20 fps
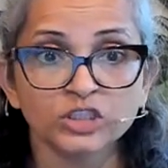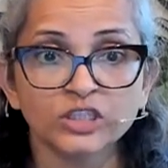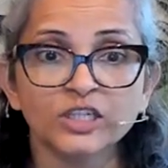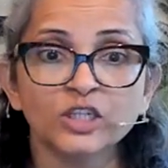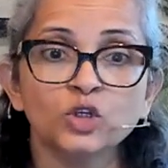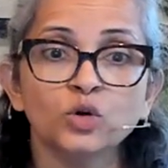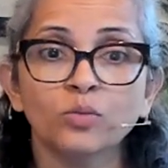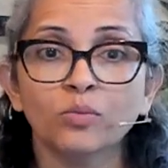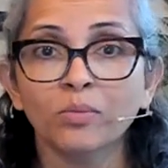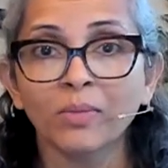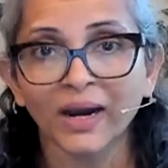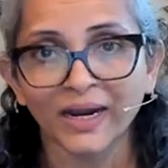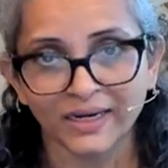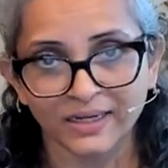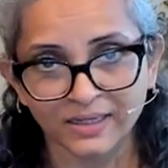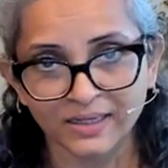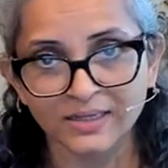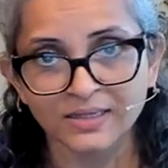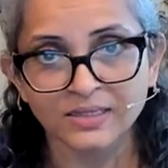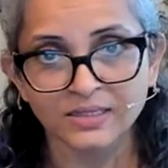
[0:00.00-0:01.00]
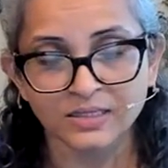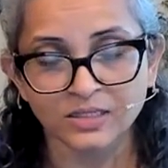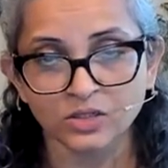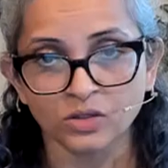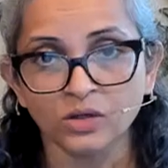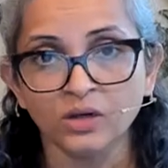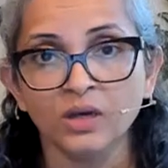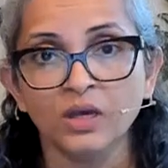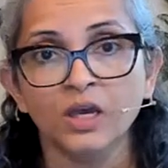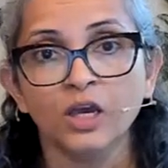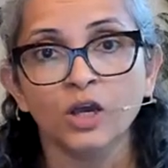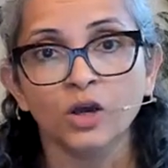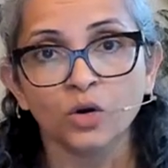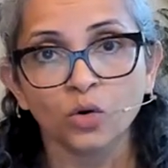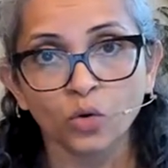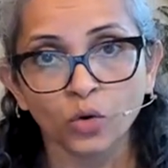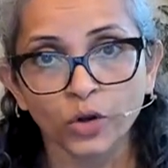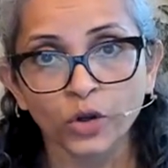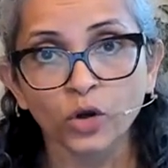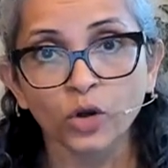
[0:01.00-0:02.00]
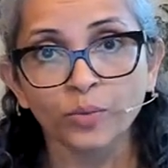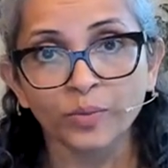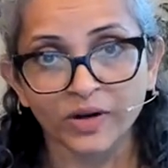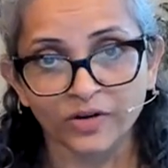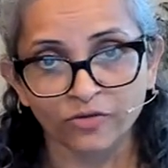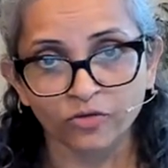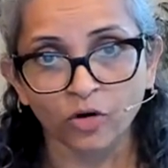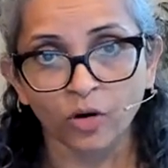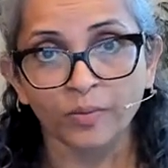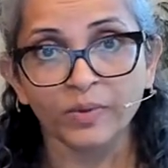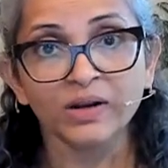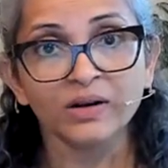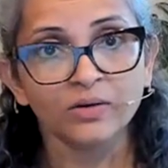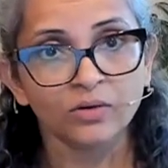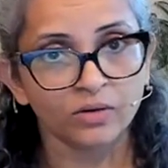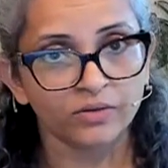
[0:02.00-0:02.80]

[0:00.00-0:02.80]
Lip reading: then you might consider going on metformin,